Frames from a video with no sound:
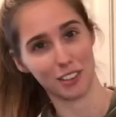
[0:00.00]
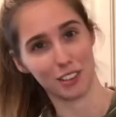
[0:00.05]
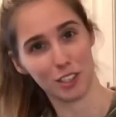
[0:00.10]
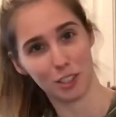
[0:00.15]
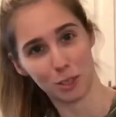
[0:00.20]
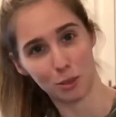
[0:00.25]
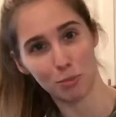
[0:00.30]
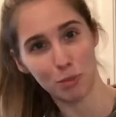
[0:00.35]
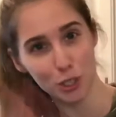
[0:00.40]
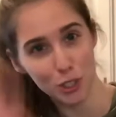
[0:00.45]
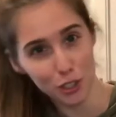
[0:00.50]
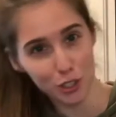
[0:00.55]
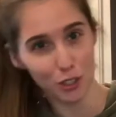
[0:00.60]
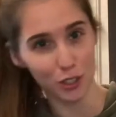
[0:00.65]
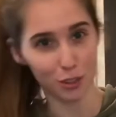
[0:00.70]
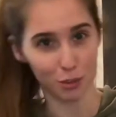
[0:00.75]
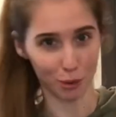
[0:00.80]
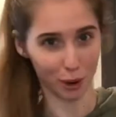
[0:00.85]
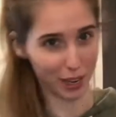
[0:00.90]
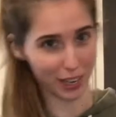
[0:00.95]
You just
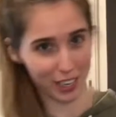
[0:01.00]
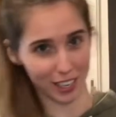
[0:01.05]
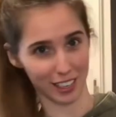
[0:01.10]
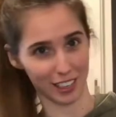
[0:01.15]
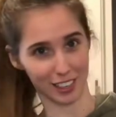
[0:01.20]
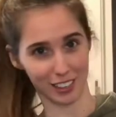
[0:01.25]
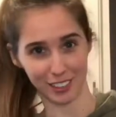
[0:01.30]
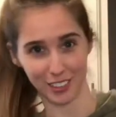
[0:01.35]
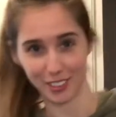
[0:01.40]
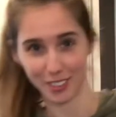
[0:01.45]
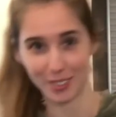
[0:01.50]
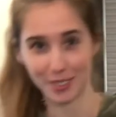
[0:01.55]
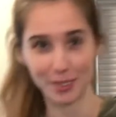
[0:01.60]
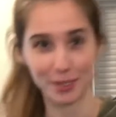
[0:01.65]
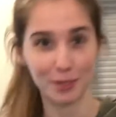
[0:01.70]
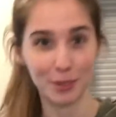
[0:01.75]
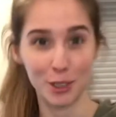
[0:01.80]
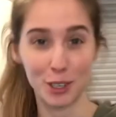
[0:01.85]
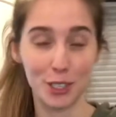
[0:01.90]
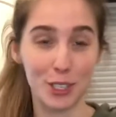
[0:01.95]
right in, it's
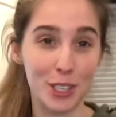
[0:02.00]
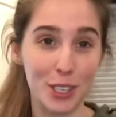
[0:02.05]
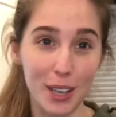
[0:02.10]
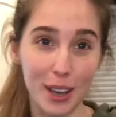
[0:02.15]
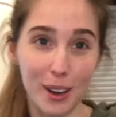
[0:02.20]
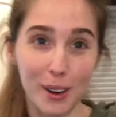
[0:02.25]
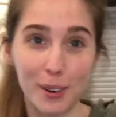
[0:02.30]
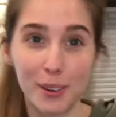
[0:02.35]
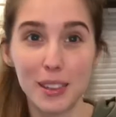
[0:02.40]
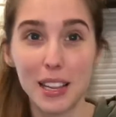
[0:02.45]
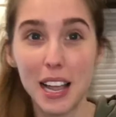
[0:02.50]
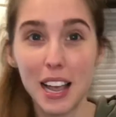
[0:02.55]
good to go.